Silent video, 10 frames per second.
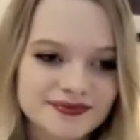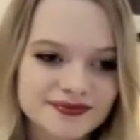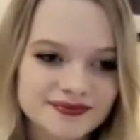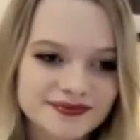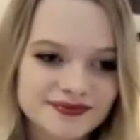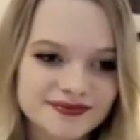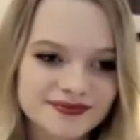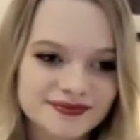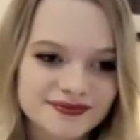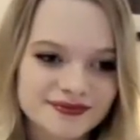
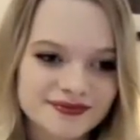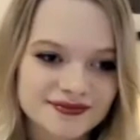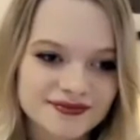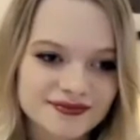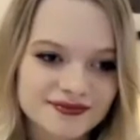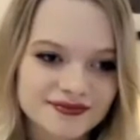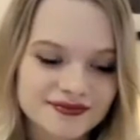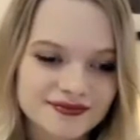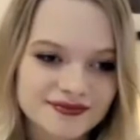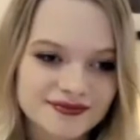
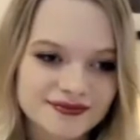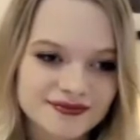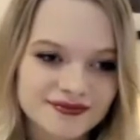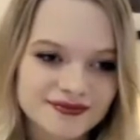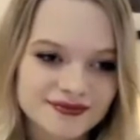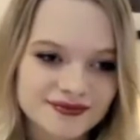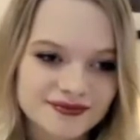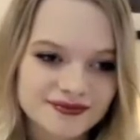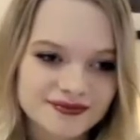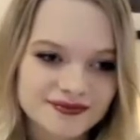
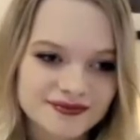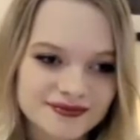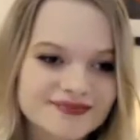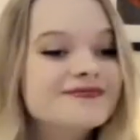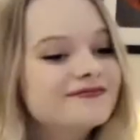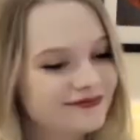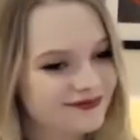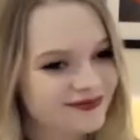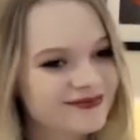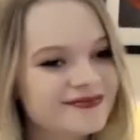
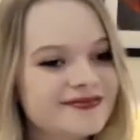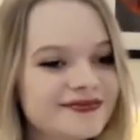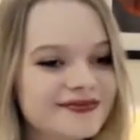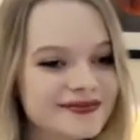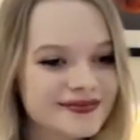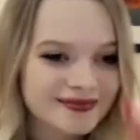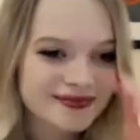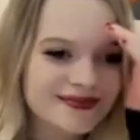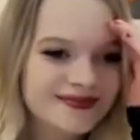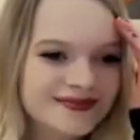
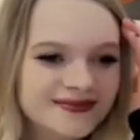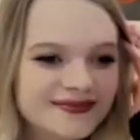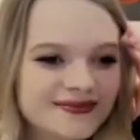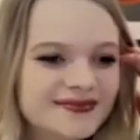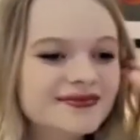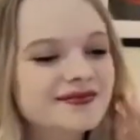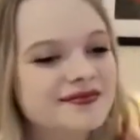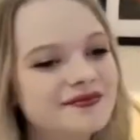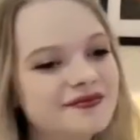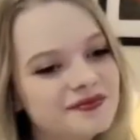
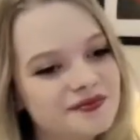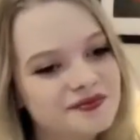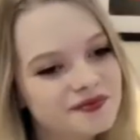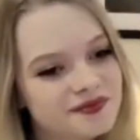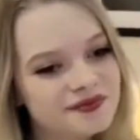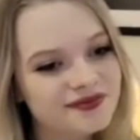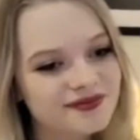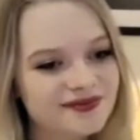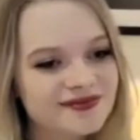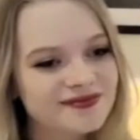
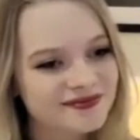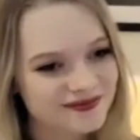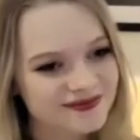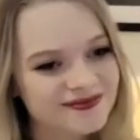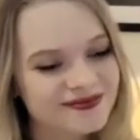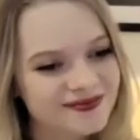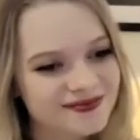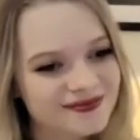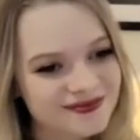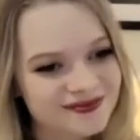(not speaking)